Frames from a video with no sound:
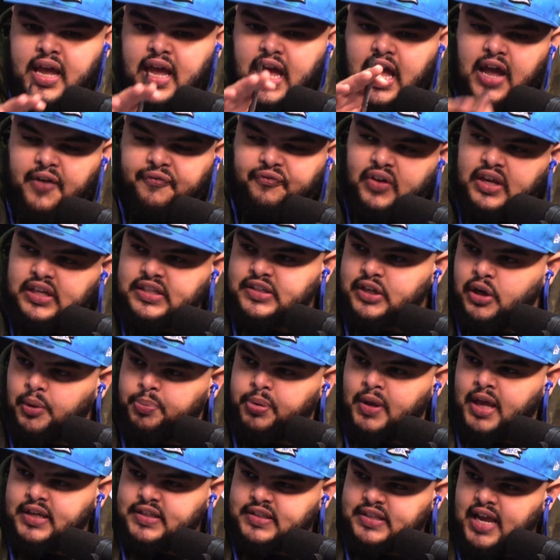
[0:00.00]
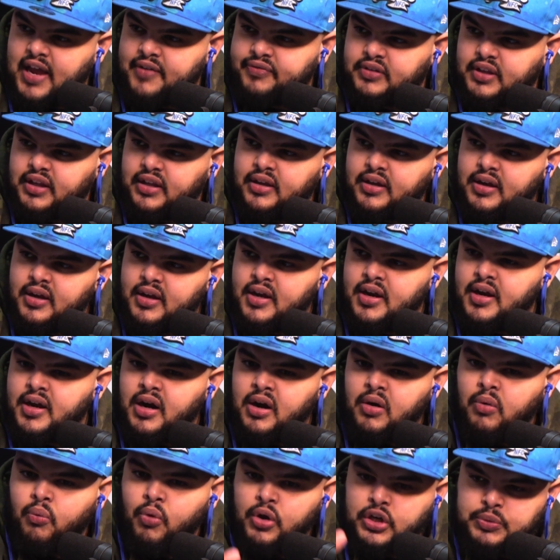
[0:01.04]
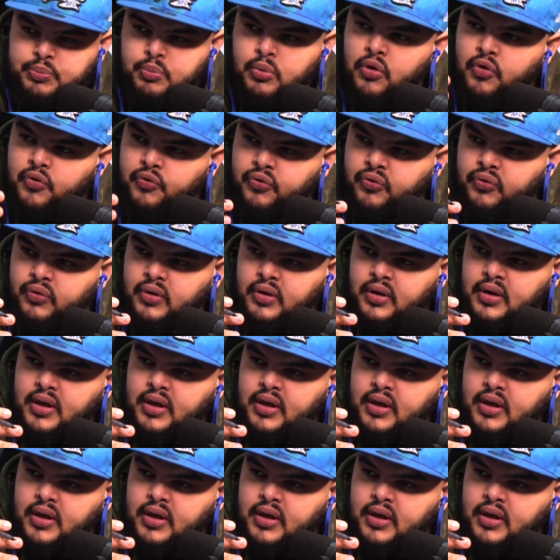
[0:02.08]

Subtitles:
If he still plays safety, we just move